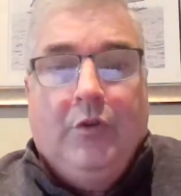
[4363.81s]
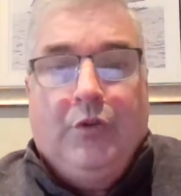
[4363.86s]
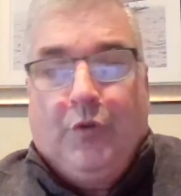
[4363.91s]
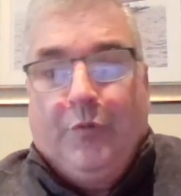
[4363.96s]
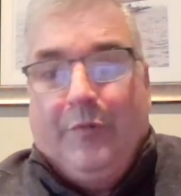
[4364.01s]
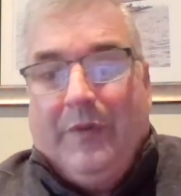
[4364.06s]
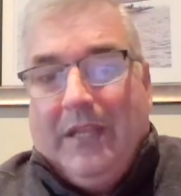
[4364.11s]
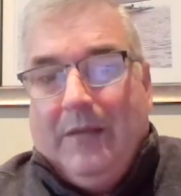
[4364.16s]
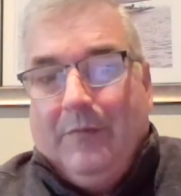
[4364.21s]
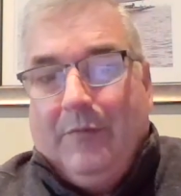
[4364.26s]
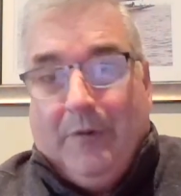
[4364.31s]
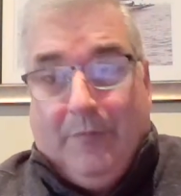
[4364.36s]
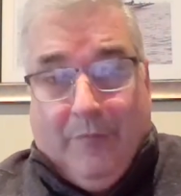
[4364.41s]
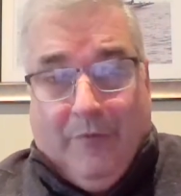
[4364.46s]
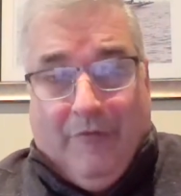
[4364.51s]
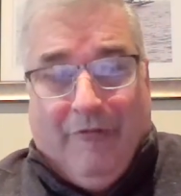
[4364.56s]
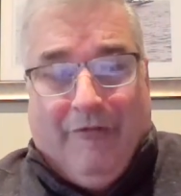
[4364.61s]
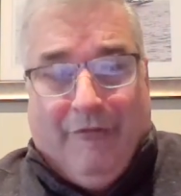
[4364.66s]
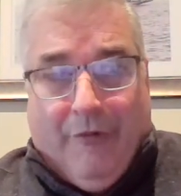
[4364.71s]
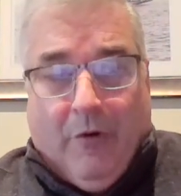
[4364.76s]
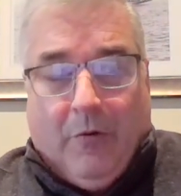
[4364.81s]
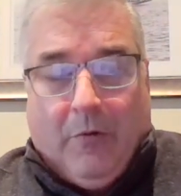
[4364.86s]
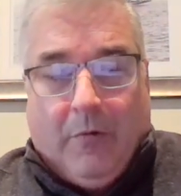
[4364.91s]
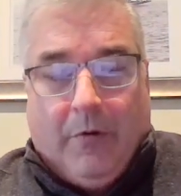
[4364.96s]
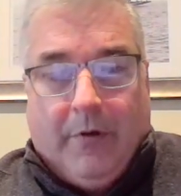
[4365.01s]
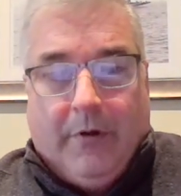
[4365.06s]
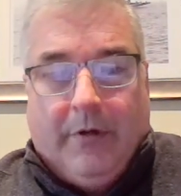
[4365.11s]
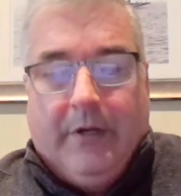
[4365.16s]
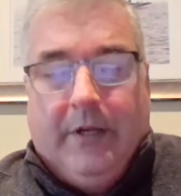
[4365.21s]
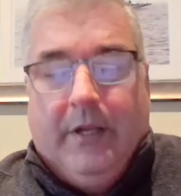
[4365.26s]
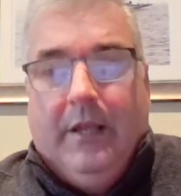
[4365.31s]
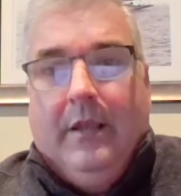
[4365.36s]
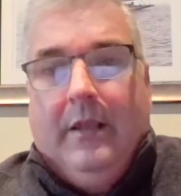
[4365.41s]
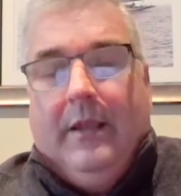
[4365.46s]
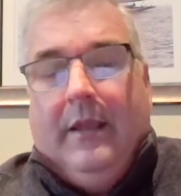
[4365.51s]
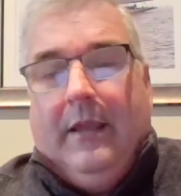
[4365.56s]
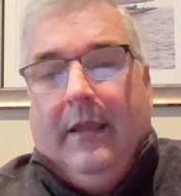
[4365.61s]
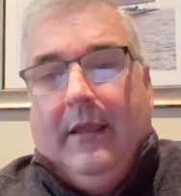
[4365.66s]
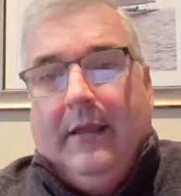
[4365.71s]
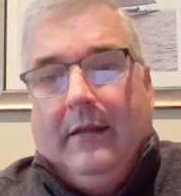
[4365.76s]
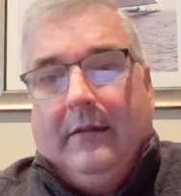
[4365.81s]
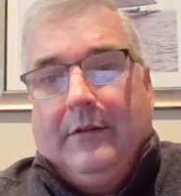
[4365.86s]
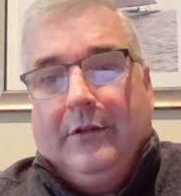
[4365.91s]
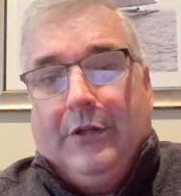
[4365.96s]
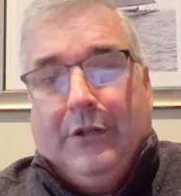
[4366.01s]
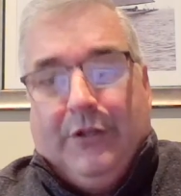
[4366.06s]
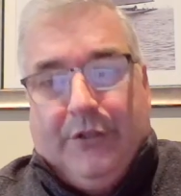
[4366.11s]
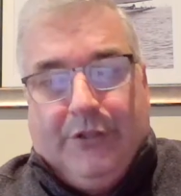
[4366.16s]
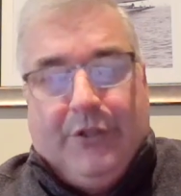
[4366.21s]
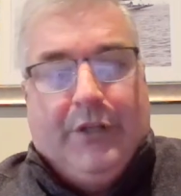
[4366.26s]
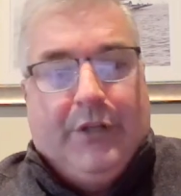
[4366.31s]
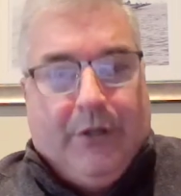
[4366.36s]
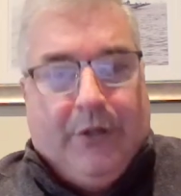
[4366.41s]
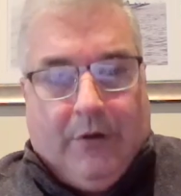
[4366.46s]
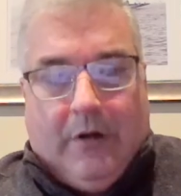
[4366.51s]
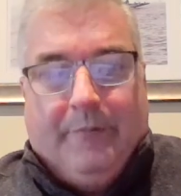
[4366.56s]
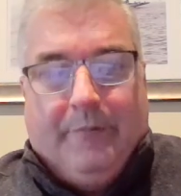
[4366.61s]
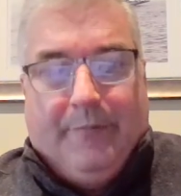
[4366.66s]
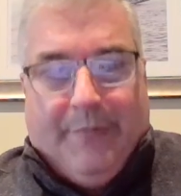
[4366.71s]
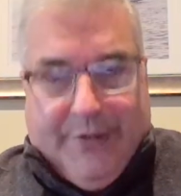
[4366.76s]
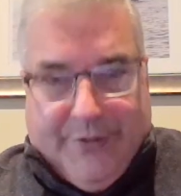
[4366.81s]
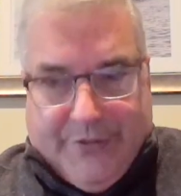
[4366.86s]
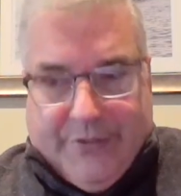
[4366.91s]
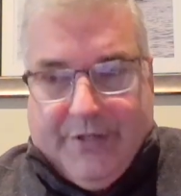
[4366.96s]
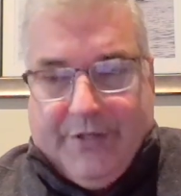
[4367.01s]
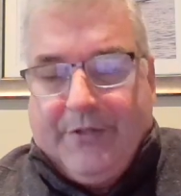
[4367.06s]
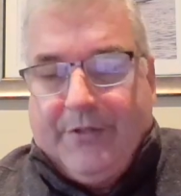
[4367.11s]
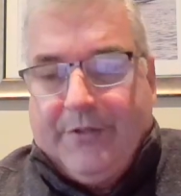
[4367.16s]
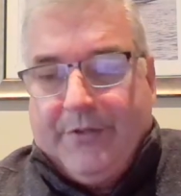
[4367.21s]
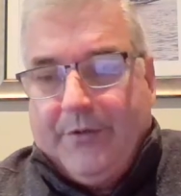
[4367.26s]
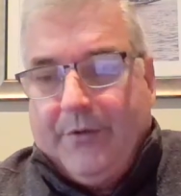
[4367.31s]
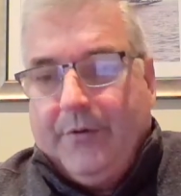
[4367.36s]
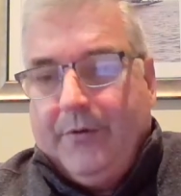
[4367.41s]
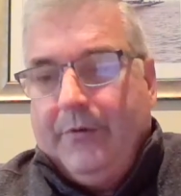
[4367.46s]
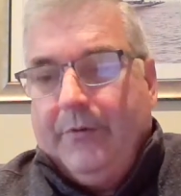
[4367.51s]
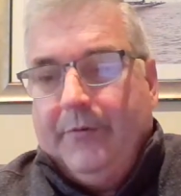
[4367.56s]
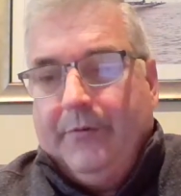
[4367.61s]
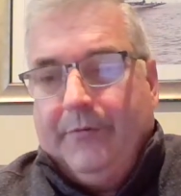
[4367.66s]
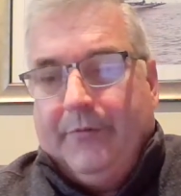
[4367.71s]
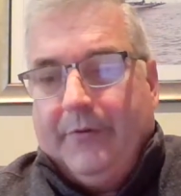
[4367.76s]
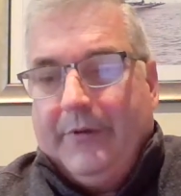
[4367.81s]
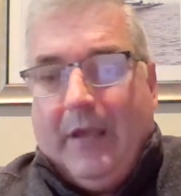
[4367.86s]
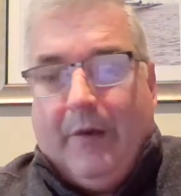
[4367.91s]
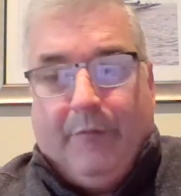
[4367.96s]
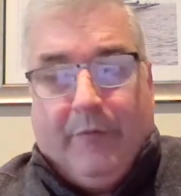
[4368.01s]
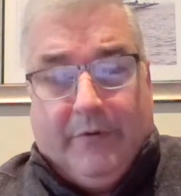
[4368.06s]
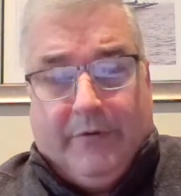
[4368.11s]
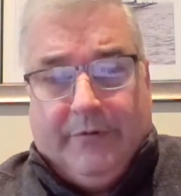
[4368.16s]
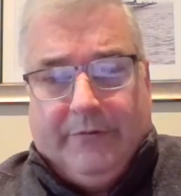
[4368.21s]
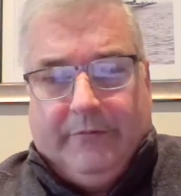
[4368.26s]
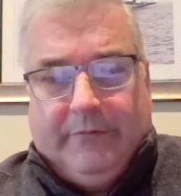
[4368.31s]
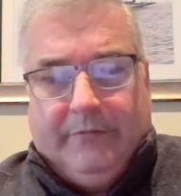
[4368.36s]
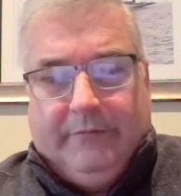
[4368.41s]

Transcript: to be able to move forward and continue our business. So for that, we're